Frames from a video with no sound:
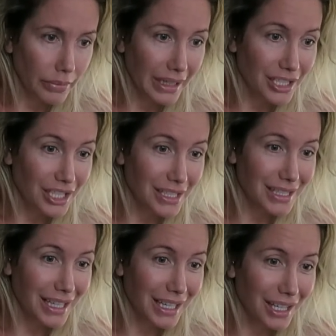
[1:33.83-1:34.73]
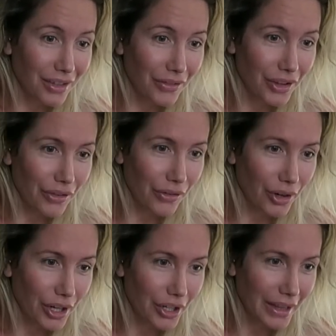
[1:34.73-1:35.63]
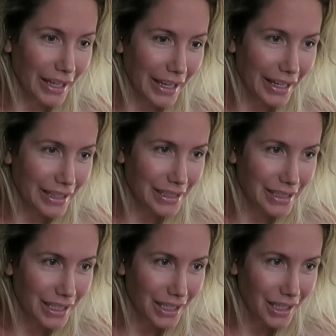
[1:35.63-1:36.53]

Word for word: Patience, thank you for the four hundred likes.